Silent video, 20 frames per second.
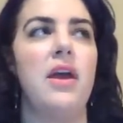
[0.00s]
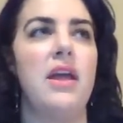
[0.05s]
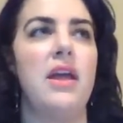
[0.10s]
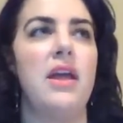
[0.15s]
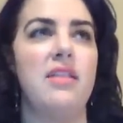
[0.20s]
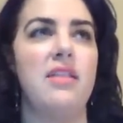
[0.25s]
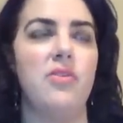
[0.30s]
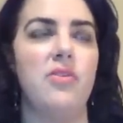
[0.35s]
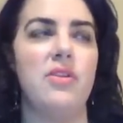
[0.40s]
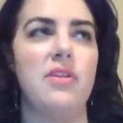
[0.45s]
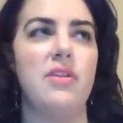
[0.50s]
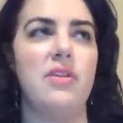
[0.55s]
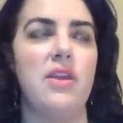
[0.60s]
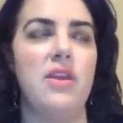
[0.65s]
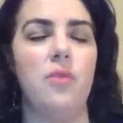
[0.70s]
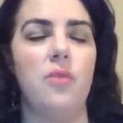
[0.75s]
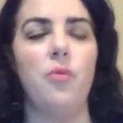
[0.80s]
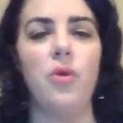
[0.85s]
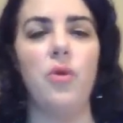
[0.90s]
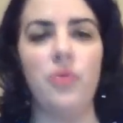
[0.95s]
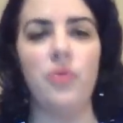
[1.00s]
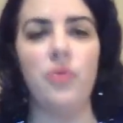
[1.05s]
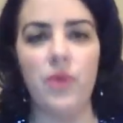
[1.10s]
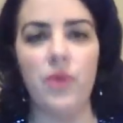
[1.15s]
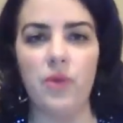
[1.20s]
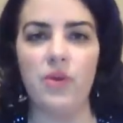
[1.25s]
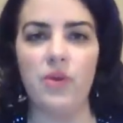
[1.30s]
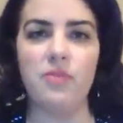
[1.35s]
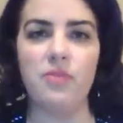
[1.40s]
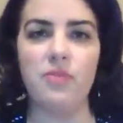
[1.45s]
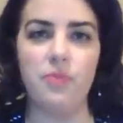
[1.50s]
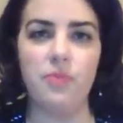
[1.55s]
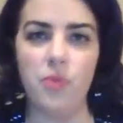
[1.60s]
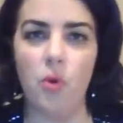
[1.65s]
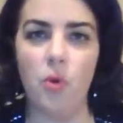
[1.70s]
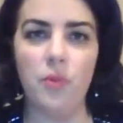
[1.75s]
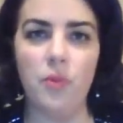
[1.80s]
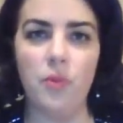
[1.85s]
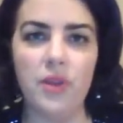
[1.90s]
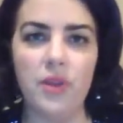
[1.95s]
It's, so it's, you know, more than what it was
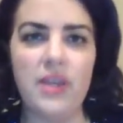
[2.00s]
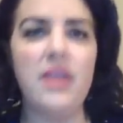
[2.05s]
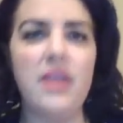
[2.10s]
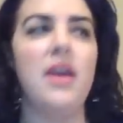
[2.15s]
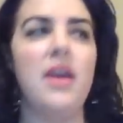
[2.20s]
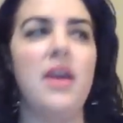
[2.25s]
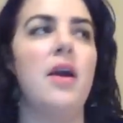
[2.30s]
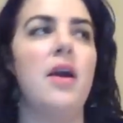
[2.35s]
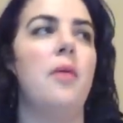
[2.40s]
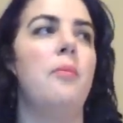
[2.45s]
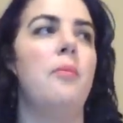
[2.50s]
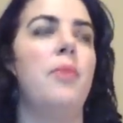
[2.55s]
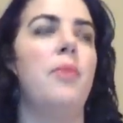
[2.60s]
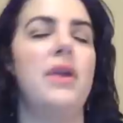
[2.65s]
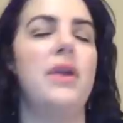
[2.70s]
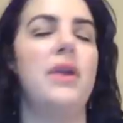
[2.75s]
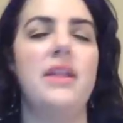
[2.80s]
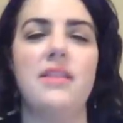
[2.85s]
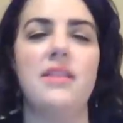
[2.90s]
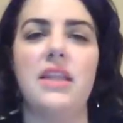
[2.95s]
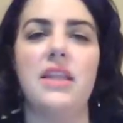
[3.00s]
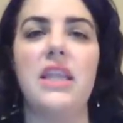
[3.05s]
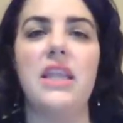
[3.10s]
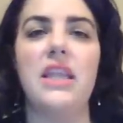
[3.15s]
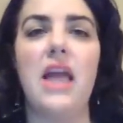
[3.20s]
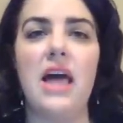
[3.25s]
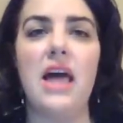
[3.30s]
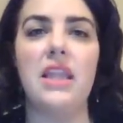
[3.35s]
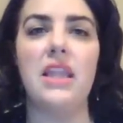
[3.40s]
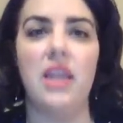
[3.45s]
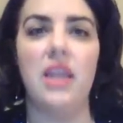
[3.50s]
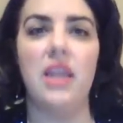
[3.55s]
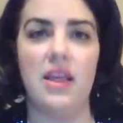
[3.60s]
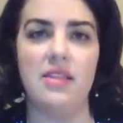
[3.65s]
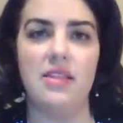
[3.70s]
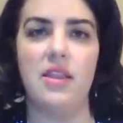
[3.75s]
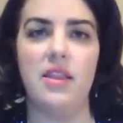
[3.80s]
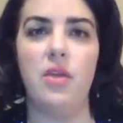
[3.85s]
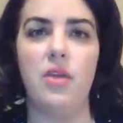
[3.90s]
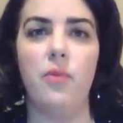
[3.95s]
normally, but it's a lot
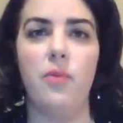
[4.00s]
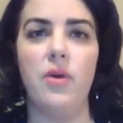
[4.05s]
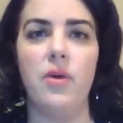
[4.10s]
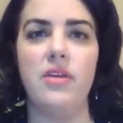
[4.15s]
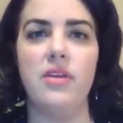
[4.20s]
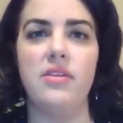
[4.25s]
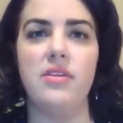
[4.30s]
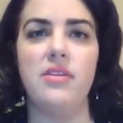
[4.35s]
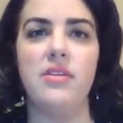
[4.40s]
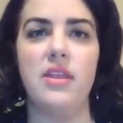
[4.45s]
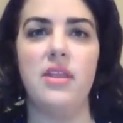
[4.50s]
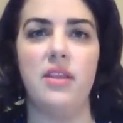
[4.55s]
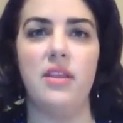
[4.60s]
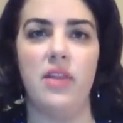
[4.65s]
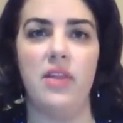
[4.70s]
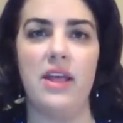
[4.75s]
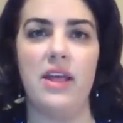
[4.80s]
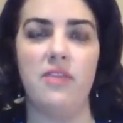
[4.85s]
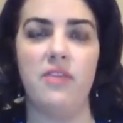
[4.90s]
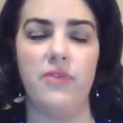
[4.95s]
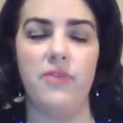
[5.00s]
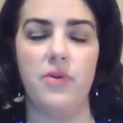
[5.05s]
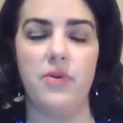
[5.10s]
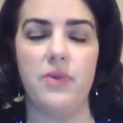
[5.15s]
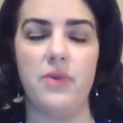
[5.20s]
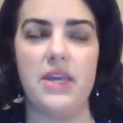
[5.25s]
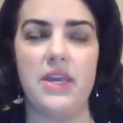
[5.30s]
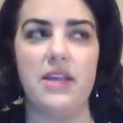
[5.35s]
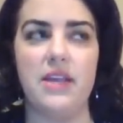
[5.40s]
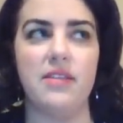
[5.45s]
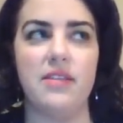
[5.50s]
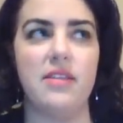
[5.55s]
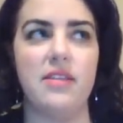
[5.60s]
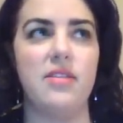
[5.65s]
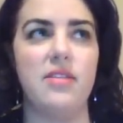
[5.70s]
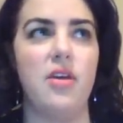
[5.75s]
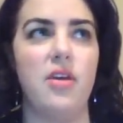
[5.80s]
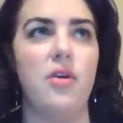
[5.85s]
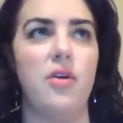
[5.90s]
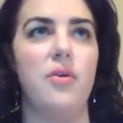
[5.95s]
less than it was the last few weeks.
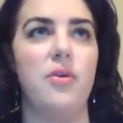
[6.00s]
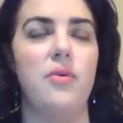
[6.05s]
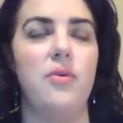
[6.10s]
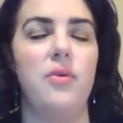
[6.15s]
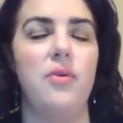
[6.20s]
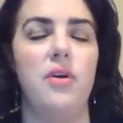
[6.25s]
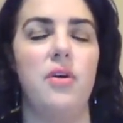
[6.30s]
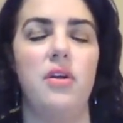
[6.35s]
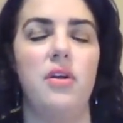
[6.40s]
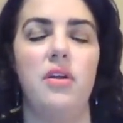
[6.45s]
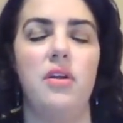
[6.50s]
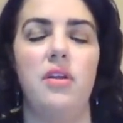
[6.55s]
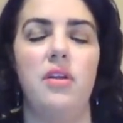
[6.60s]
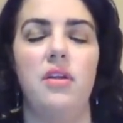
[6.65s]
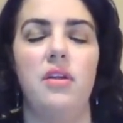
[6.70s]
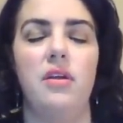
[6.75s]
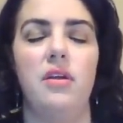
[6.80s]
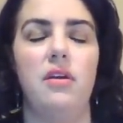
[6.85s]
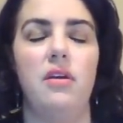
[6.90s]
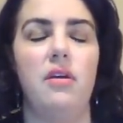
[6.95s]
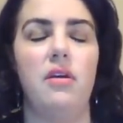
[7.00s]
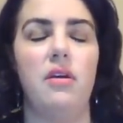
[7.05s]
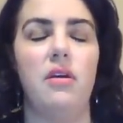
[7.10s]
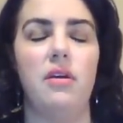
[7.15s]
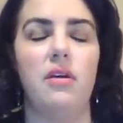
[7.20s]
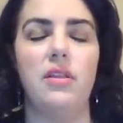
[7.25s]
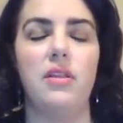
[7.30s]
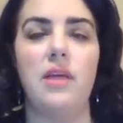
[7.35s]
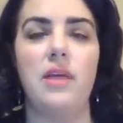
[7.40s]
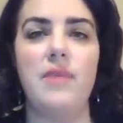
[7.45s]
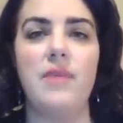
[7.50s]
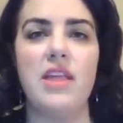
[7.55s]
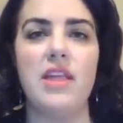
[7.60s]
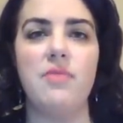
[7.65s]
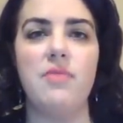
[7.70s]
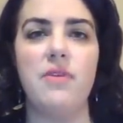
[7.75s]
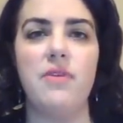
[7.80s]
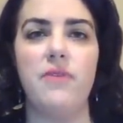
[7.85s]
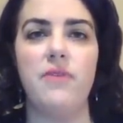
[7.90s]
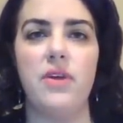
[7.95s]
So that makes
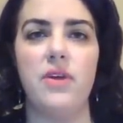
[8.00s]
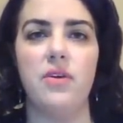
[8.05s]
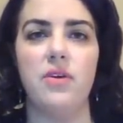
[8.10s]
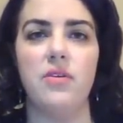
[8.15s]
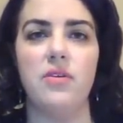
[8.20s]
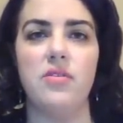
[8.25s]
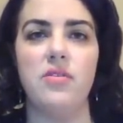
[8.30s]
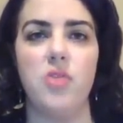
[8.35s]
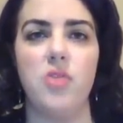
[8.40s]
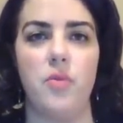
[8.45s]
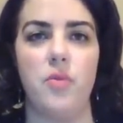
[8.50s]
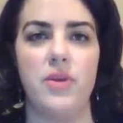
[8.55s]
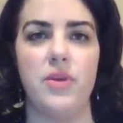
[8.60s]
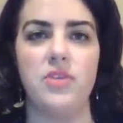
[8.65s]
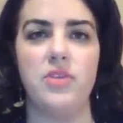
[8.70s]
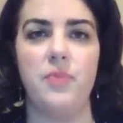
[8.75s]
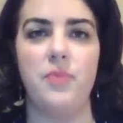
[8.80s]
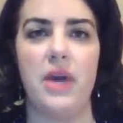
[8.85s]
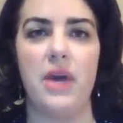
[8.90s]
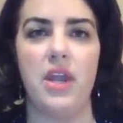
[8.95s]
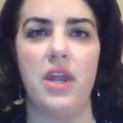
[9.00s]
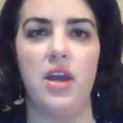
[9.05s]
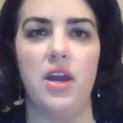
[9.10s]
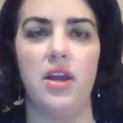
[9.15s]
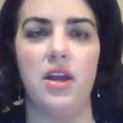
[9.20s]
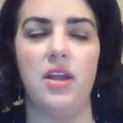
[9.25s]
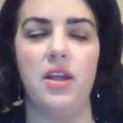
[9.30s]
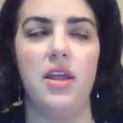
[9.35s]
me feel so much better.